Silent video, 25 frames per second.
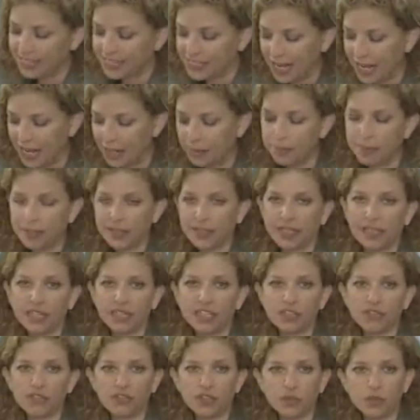10 million
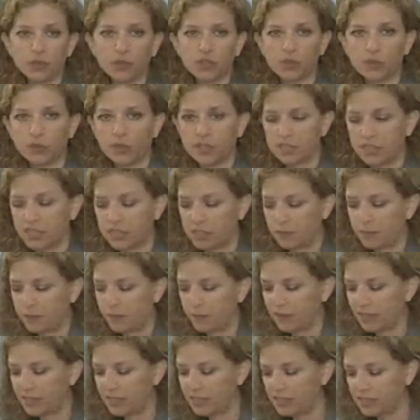individuals with
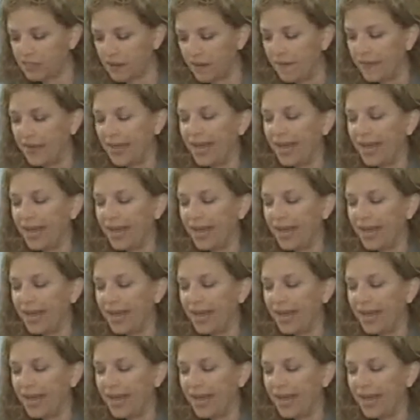disabilities,